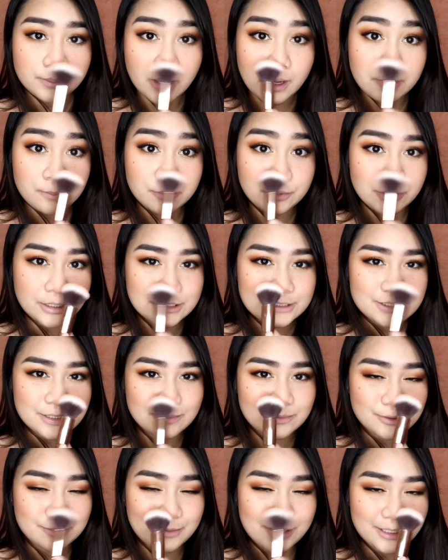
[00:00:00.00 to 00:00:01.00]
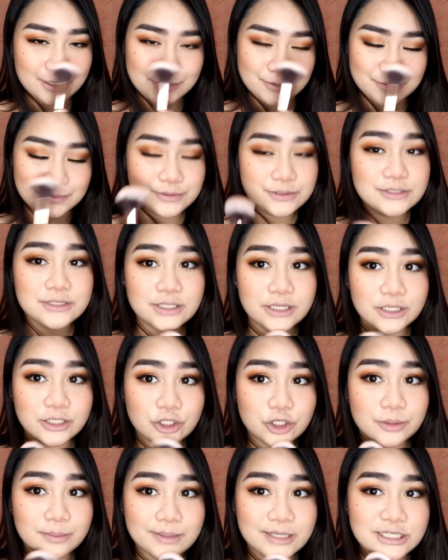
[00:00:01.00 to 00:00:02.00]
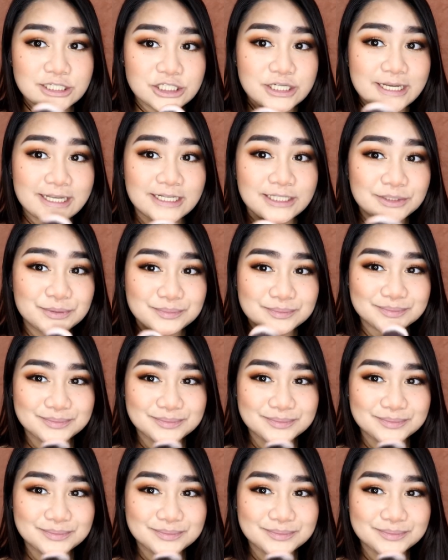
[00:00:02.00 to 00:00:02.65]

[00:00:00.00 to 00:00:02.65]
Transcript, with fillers: I'm putting some on my nose and on my chin.